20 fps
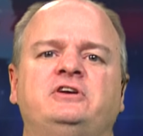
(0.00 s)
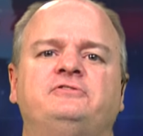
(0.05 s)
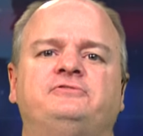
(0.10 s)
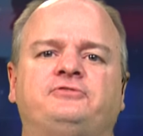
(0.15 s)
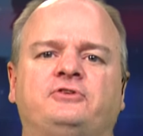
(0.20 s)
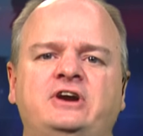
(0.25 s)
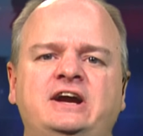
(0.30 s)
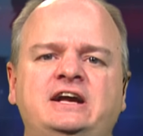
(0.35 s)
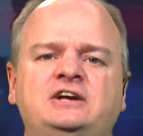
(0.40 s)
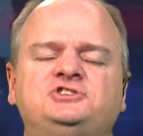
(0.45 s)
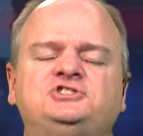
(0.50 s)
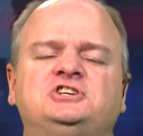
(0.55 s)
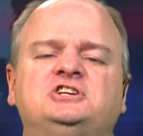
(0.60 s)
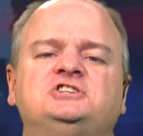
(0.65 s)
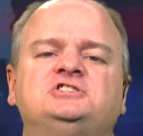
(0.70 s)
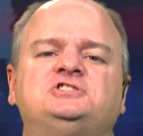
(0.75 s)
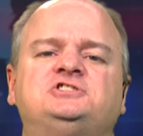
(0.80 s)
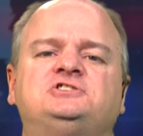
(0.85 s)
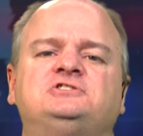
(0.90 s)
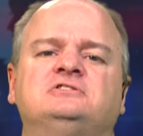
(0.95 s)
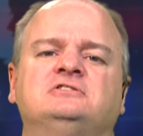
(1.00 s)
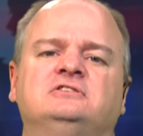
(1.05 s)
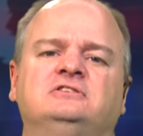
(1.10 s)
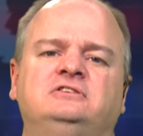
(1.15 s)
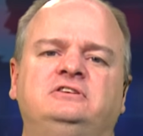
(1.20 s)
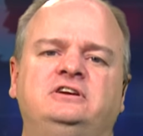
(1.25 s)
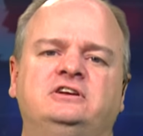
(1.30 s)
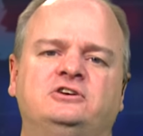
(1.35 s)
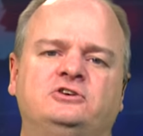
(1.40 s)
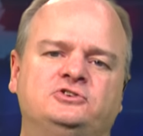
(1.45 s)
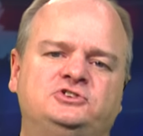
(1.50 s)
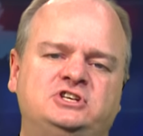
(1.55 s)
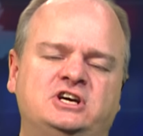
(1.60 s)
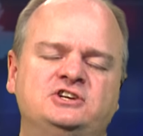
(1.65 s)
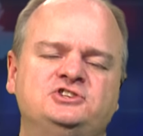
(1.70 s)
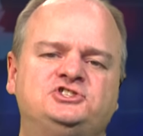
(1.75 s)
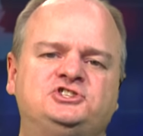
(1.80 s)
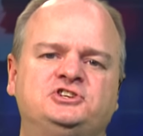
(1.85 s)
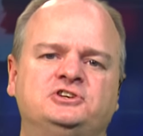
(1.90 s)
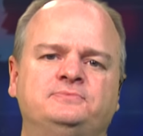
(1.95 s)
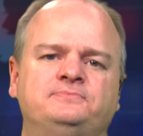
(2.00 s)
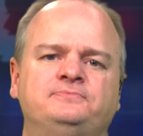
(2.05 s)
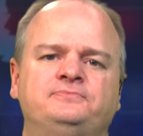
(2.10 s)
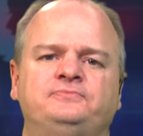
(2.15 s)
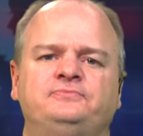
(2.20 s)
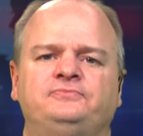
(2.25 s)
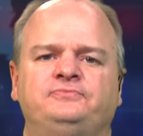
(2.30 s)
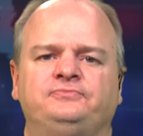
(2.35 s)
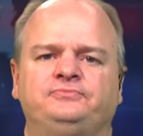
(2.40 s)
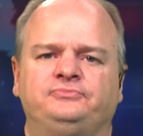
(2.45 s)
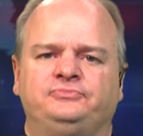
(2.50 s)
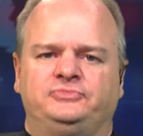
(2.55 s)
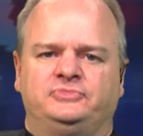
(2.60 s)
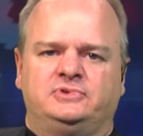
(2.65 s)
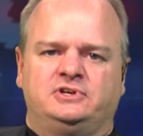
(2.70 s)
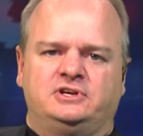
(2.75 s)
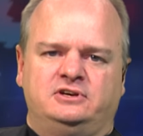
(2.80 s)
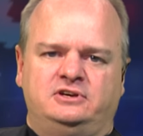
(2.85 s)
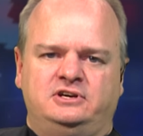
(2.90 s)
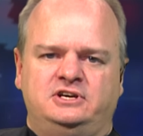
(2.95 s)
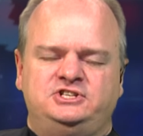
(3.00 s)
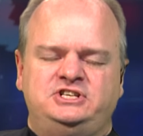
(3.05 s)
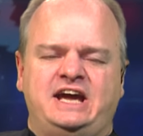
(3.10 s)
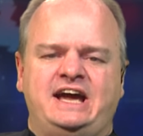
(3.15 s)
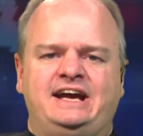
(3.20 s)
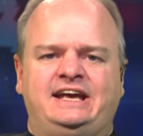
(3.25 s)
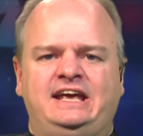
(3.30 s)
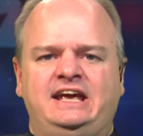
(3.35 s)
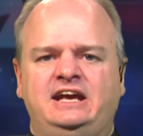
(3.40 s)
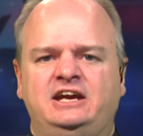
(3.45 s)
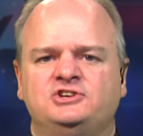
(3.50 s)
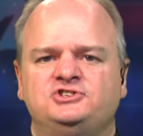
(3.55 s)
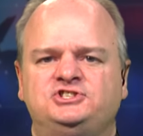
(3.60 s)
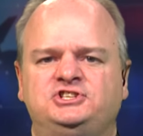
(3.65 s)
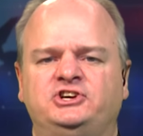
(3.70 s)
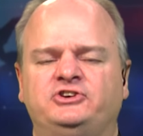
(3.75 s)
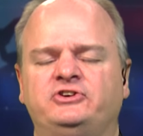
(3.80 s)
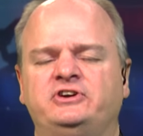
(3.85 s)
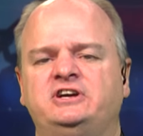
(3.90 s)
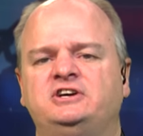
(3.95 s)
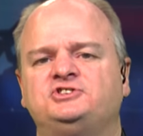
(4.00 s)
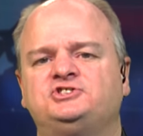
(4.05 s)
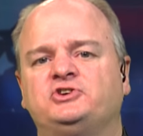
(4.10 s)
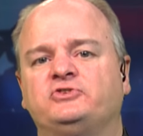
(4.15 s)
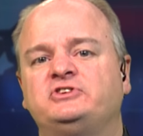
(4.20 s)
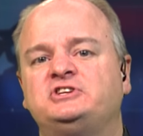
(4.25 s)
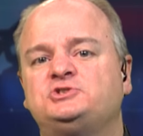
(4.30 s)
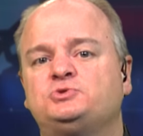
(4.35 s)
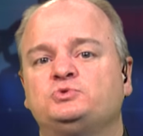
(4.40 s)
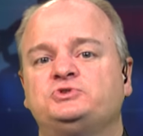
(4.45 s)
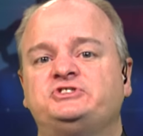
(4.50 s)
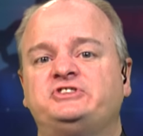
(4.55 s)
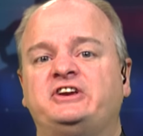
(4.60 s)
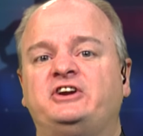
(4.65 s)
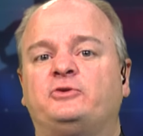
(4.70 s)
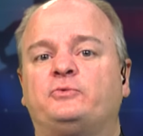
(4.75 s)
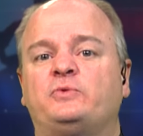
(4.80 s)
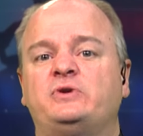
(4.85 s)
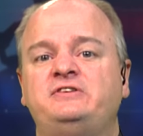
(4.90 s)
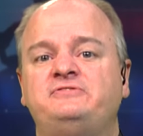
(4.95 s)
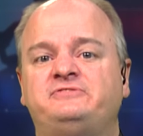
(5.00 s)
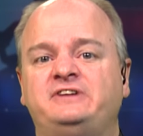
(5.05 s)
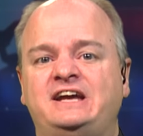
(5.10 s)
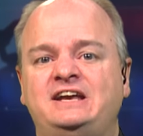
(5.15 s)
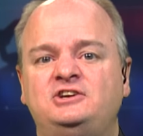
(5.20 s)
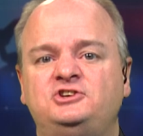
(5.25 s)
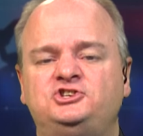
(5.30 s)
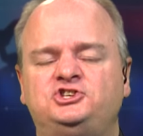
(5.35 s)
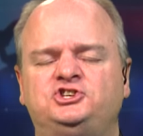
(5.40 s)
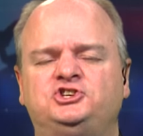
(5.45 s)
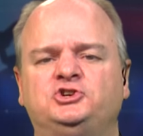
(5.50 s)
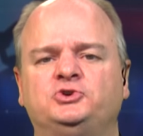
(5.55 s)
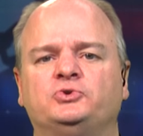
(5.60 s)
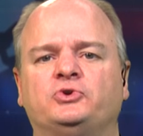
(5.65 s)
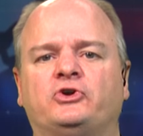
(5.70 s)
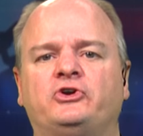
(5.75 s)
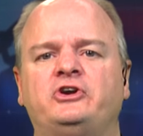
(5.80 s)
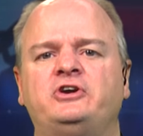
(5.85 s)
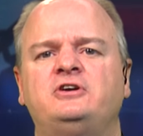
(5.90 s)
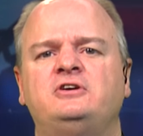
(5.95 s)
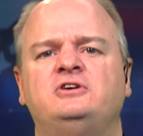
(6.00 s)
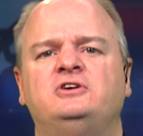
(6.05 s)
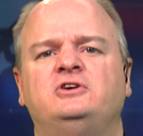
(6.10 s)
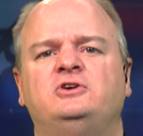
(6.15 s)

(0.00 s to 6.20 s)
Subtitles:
France has, you know, done some attacking in Syria, so this was their revenge tour.